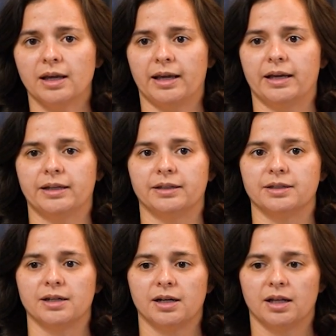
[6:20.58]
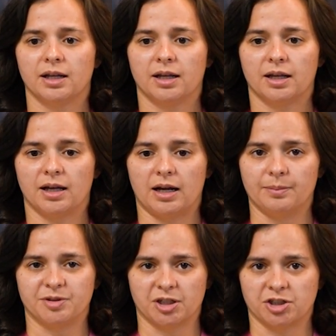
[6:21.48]
And
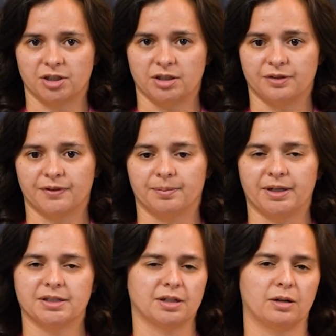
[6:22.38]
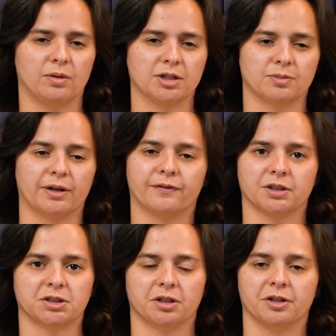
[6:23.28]
I'm such in a different place than I was when I
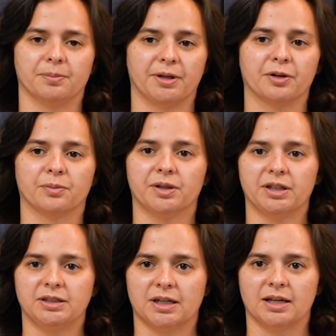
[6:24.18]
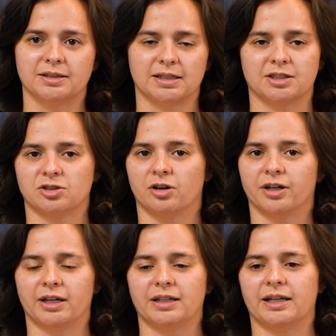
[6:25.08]
first started, but it really does. It
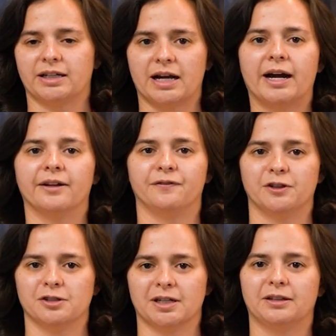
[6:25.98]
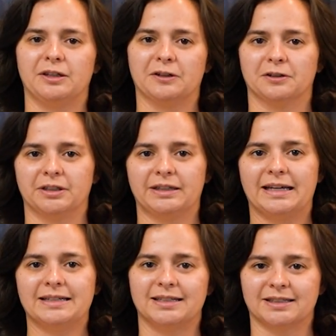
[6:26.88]
like kind of feels like the early
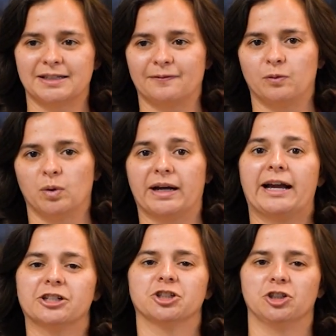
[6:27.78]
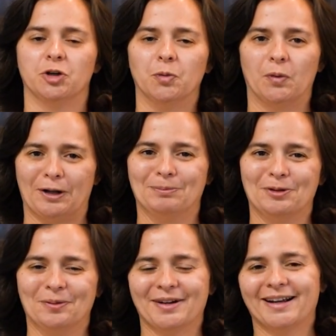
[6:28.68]
days, except for I actually know what I'm
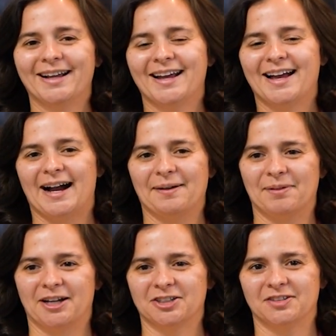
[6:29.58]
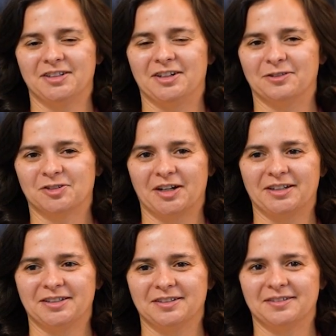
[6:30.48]
doing. I'm not, you know,
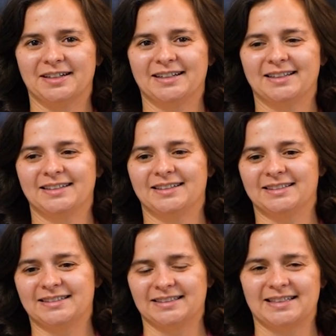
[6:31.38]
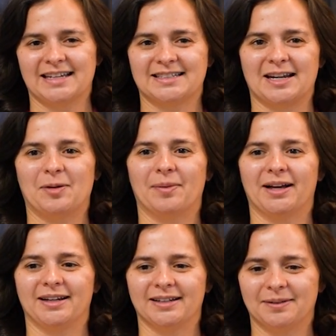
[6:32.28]
trying to test out
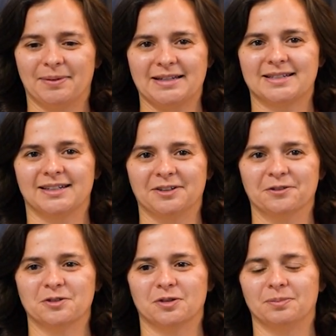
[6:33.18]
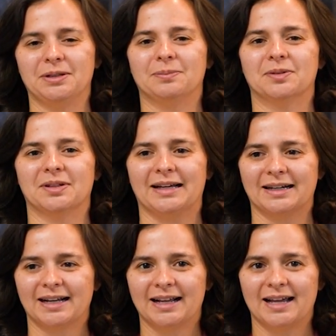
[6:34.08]
my skills on people. Like,